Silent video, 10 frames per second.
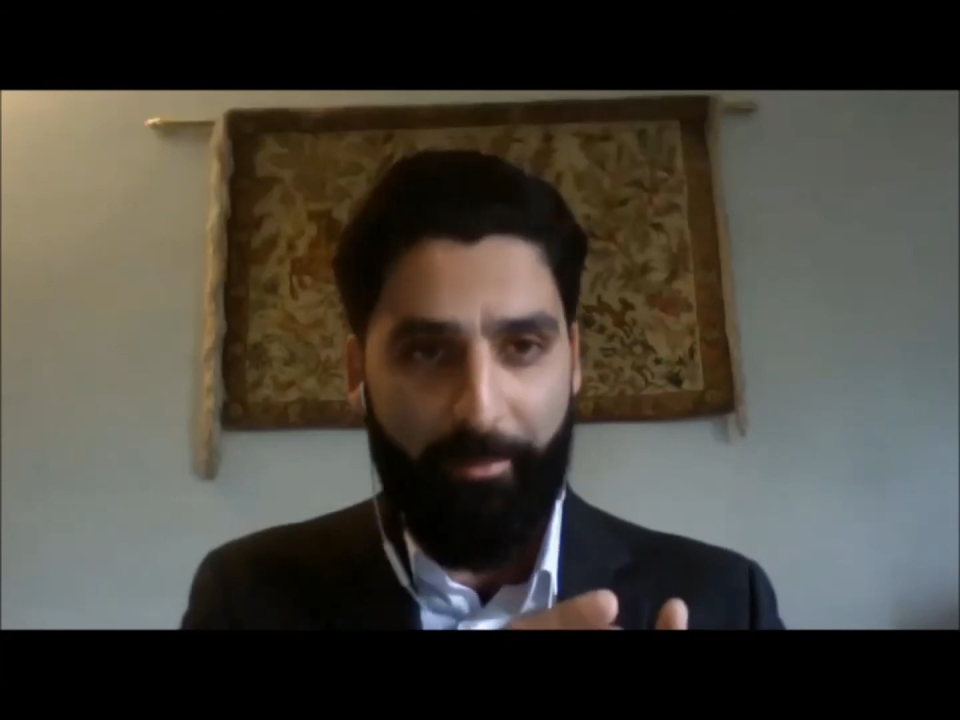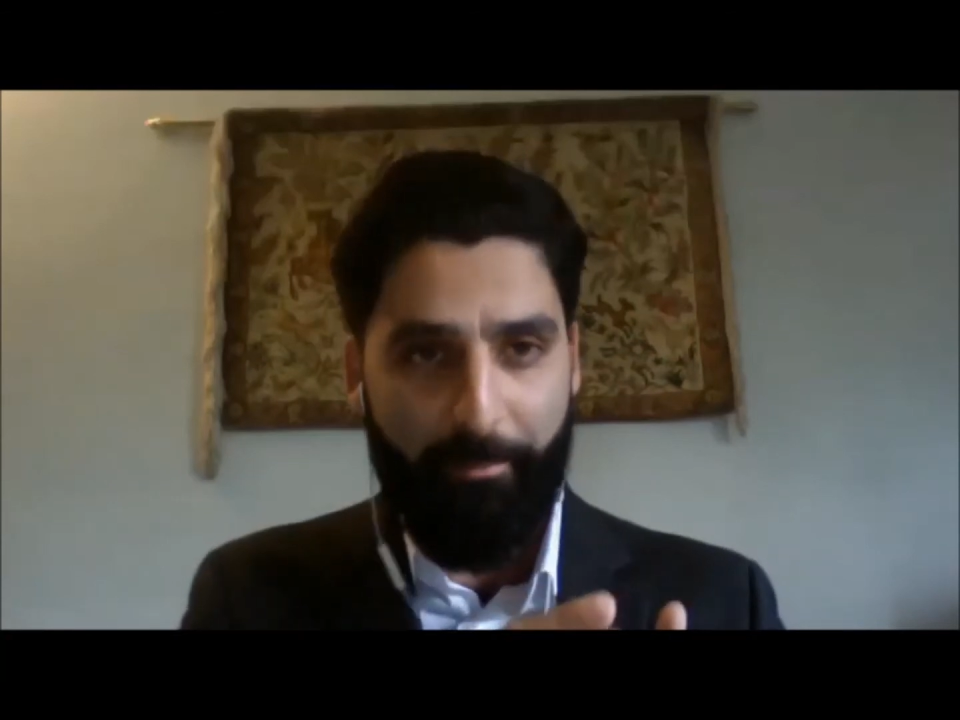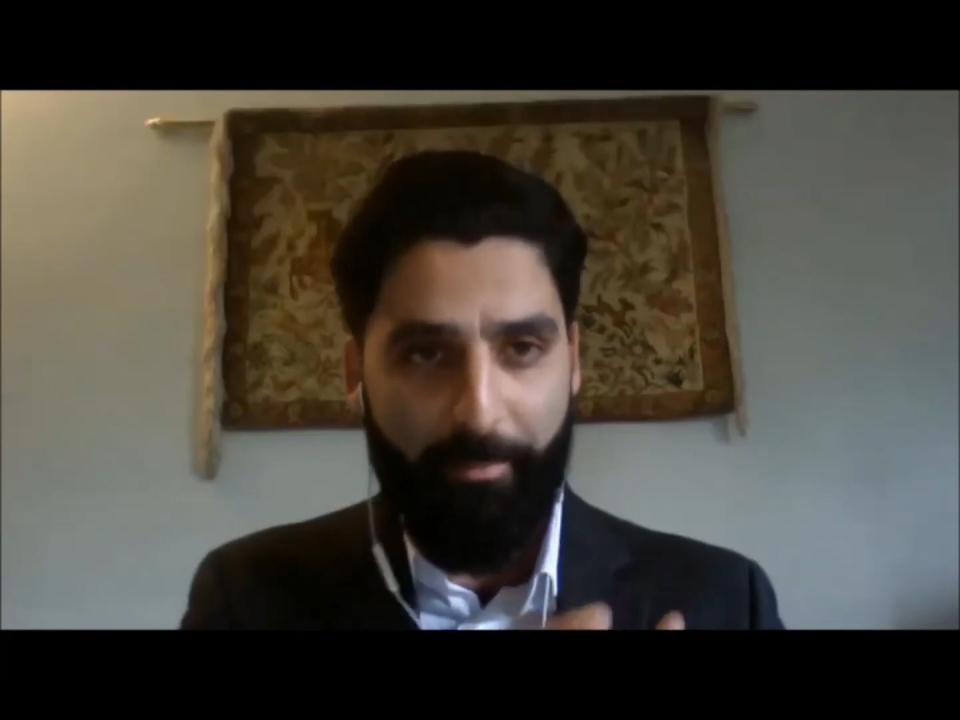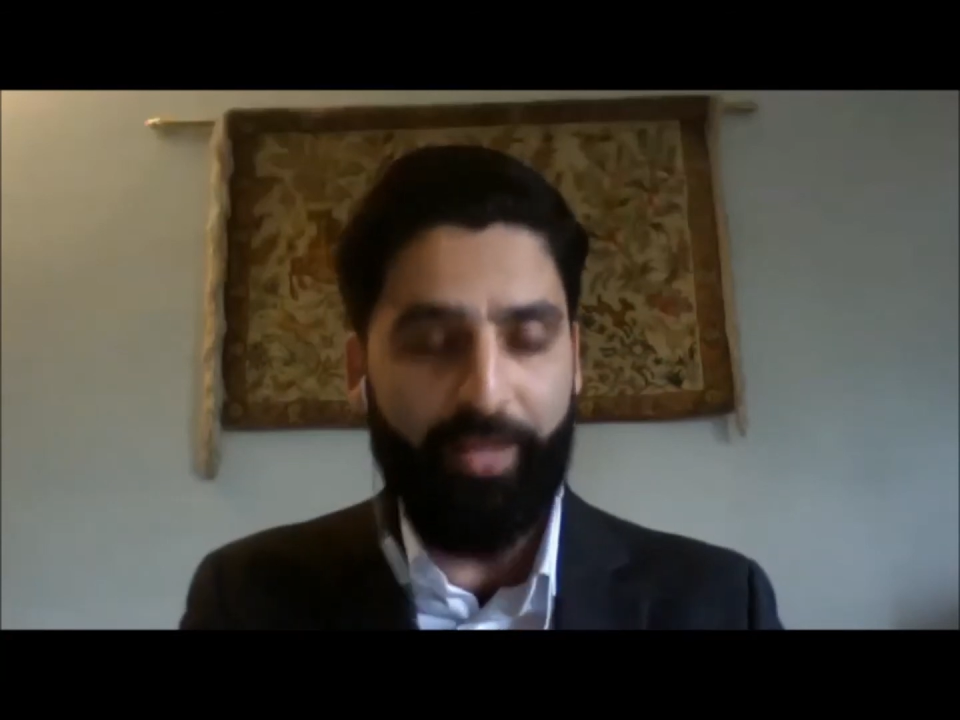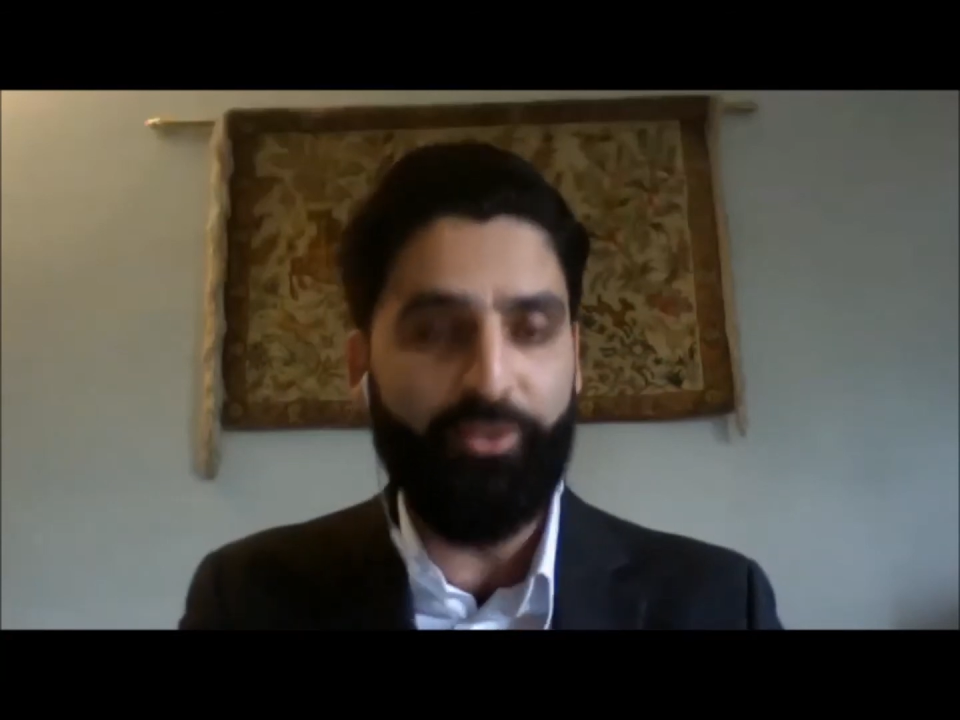
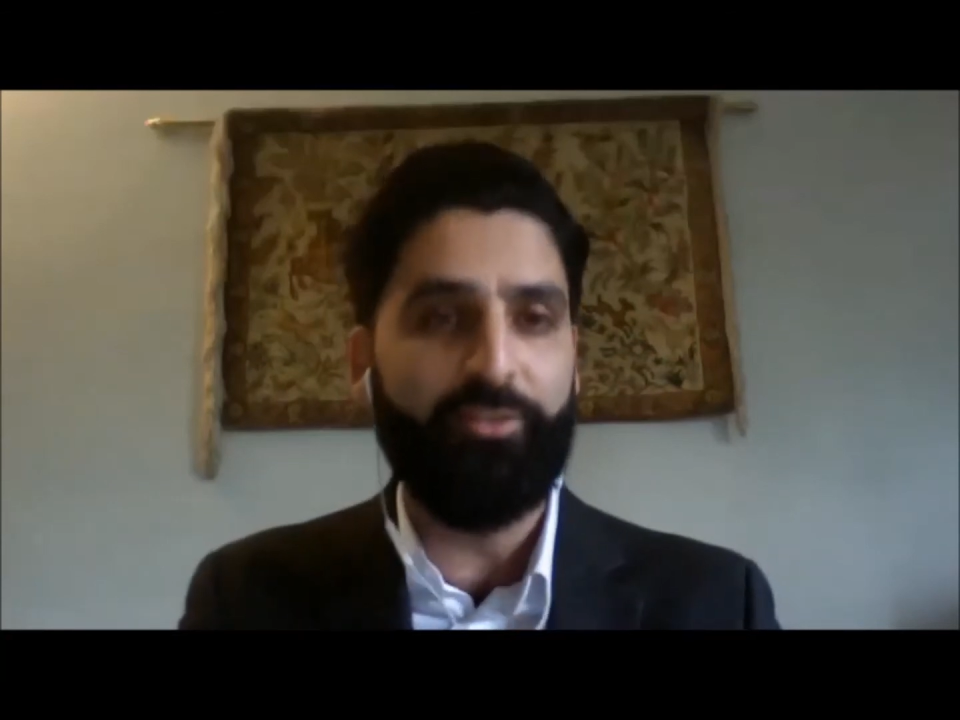major